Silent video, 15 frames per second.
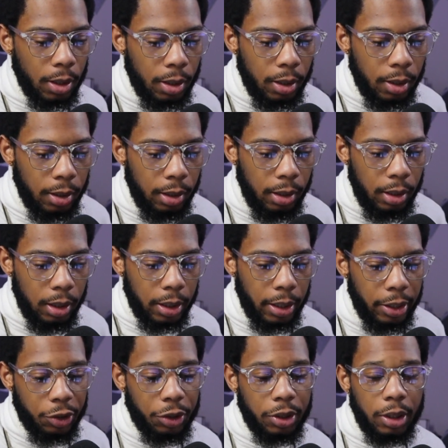look at
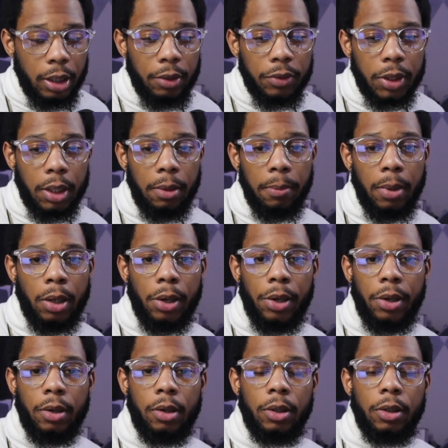yourselves in the mirror.
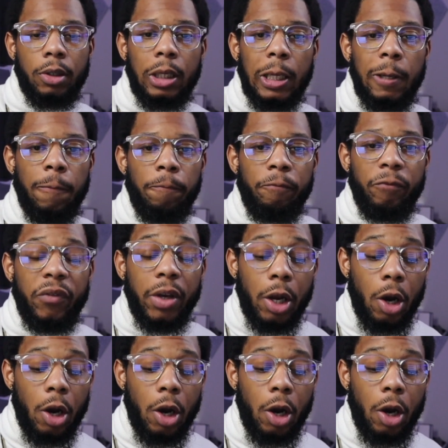Figure